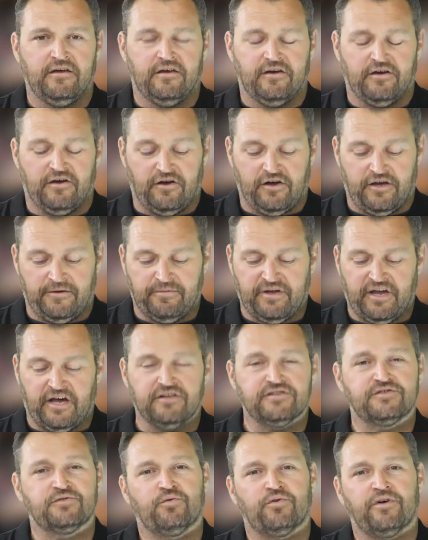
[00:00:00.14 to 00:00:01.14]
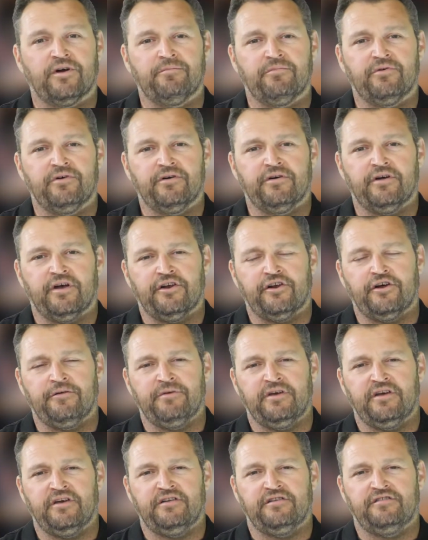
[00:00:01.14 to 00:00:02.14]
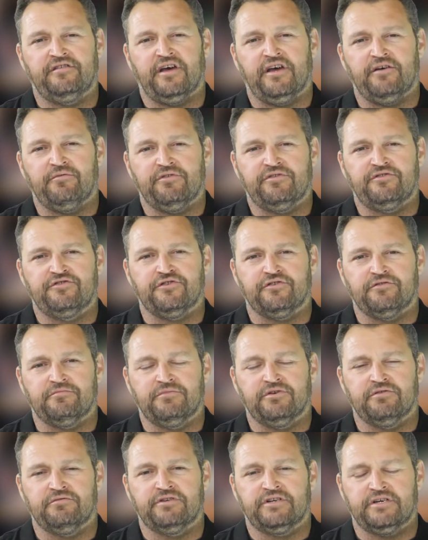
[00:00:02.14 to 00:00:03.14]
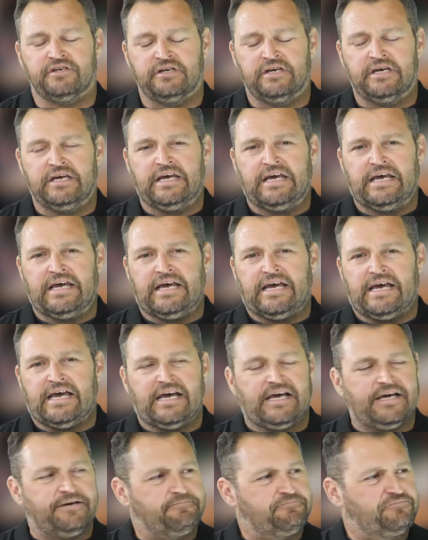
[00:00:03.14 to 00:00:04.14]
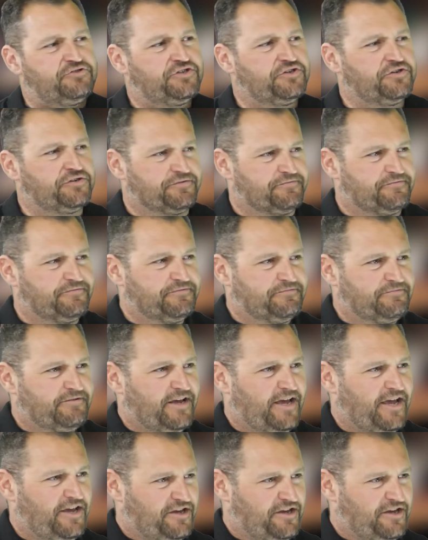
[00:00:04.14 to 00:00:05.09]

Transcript: Hi, I'm Carlos QUAREMBA and I'm here today with John Milner. John, how are